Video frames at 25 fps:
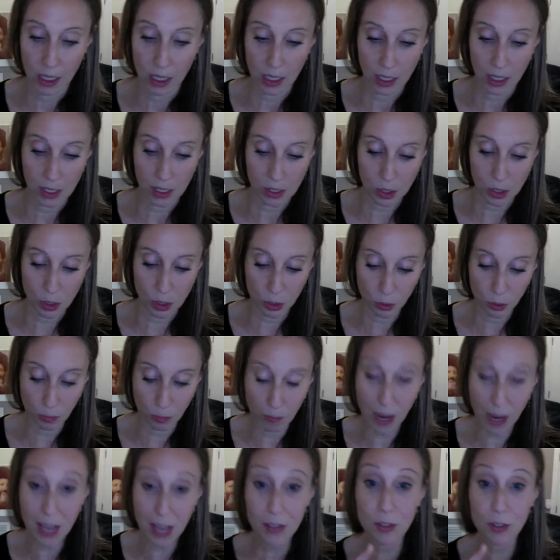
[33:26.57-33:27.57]
Because you
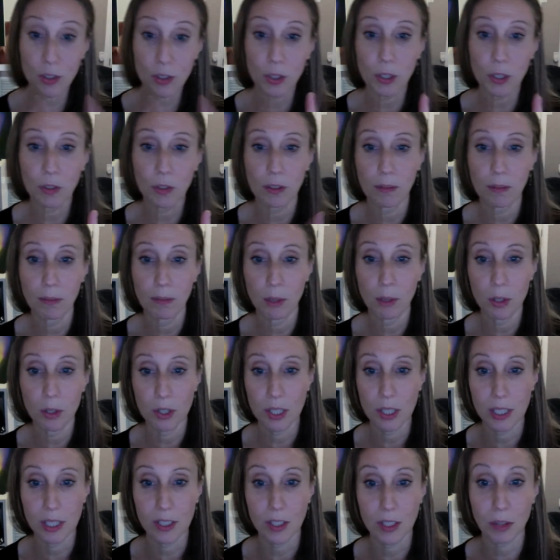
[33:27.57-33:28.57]
master your
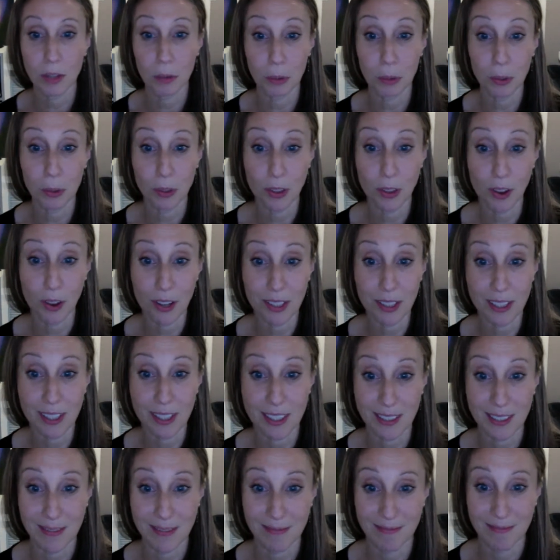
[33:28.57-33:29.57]
emotions through your
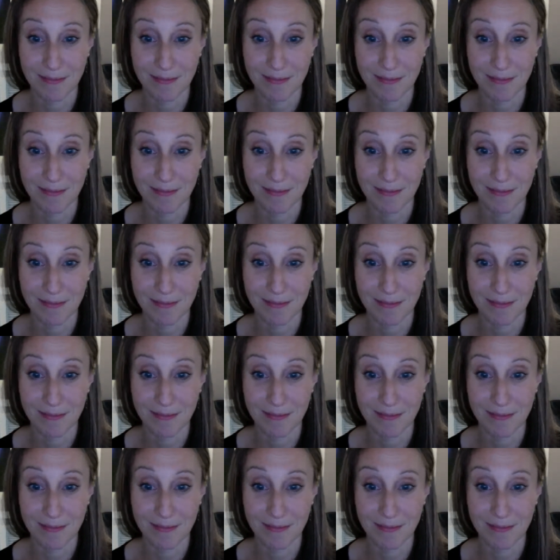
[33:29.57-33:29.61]
thoughts.